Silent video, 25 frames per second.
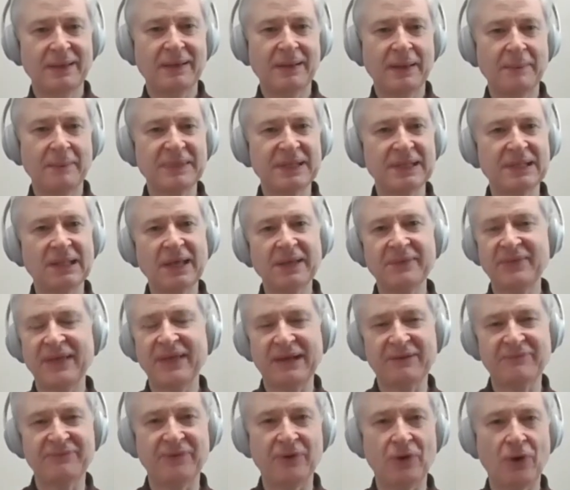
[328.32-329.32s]
a bit like
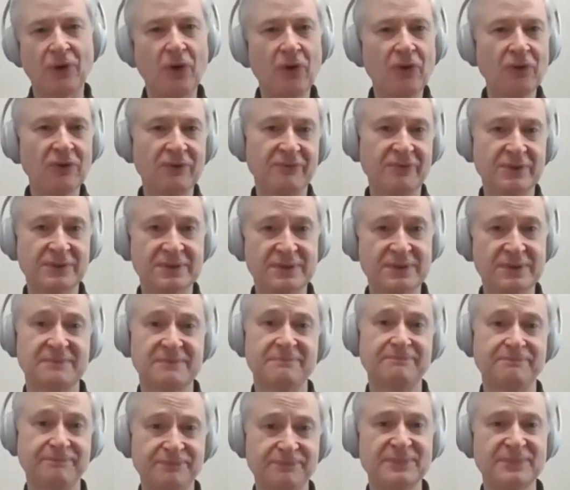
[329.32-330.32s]
that for all of us
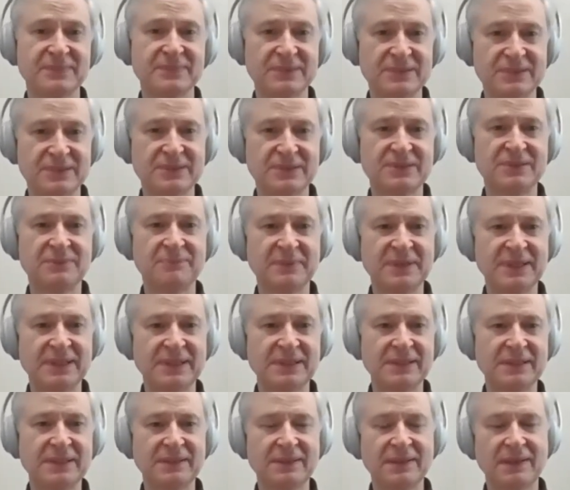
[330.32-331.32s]
to
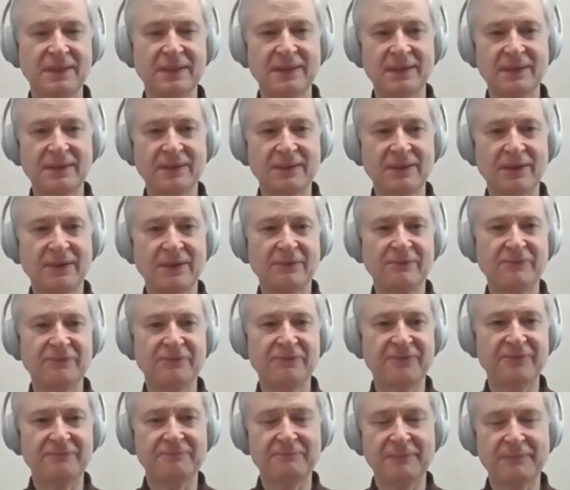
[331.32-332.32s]
be kind of
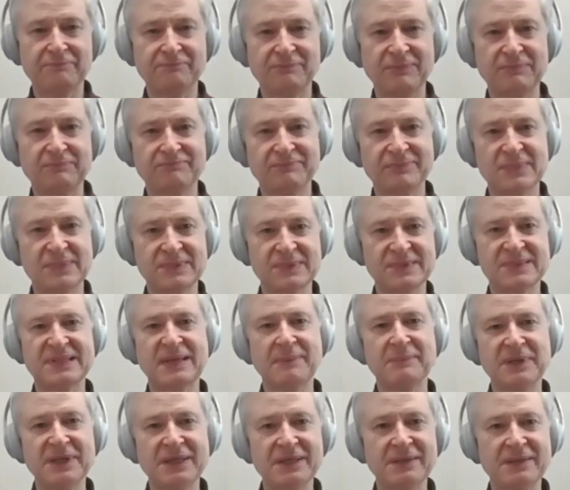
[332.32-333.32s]

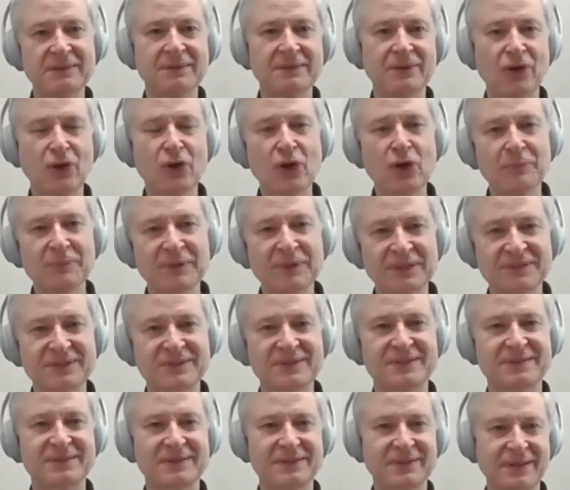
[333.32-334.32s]
semi
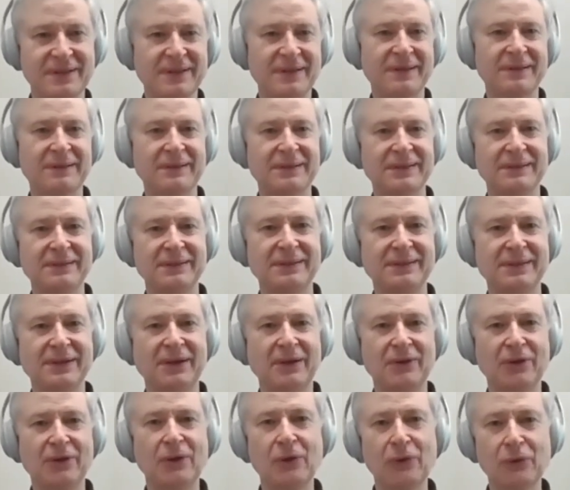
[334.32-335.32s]
hermits uh, in, in
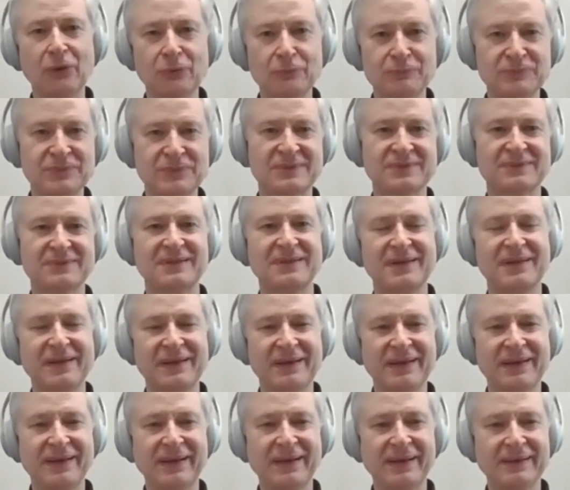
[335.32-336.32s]
our homes
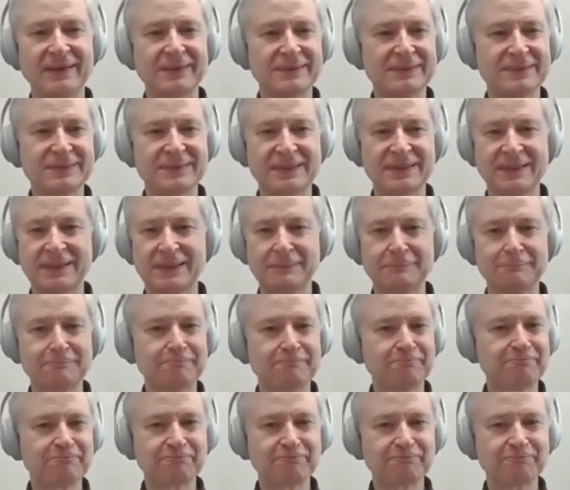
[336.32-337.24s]
and um,